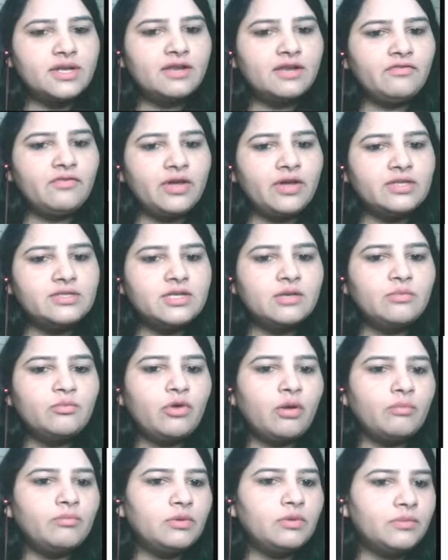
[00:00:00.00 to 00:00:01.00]
and effects
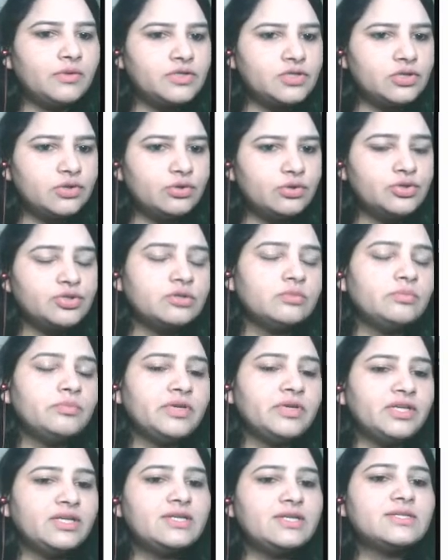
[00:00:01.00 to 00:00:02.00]
and problem and solution
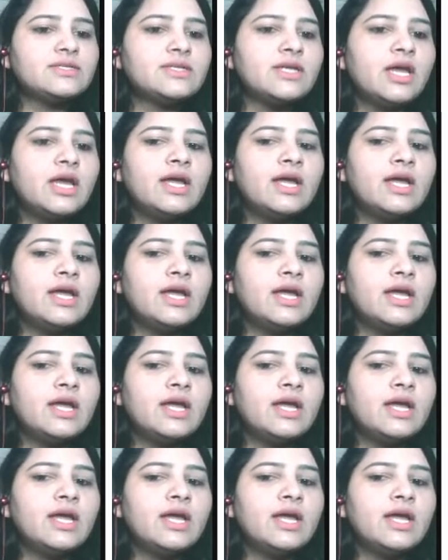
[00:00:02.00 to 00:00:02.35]
because